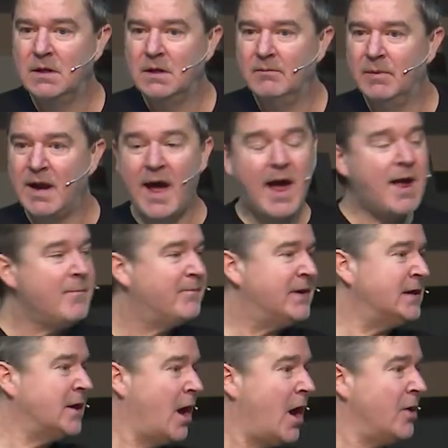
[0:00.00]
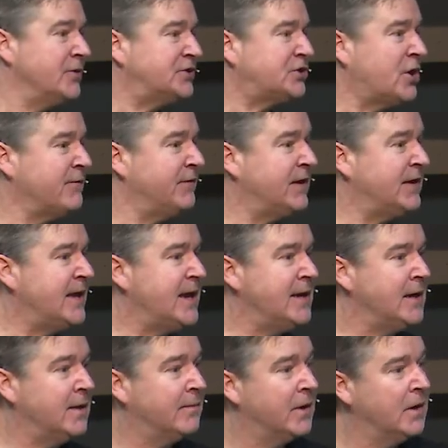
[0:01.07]
But I have been called to serve the
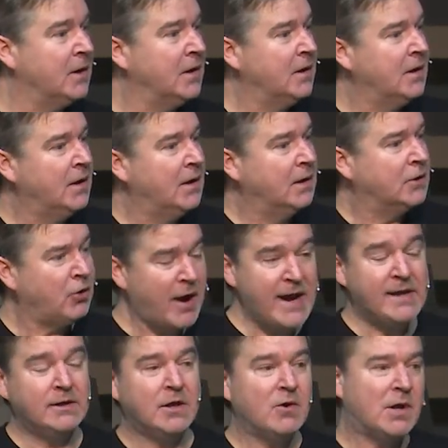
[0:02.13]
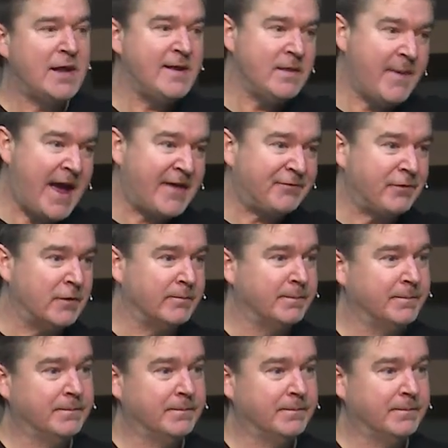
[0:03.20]
kingdom. Great, go clean the bathroom.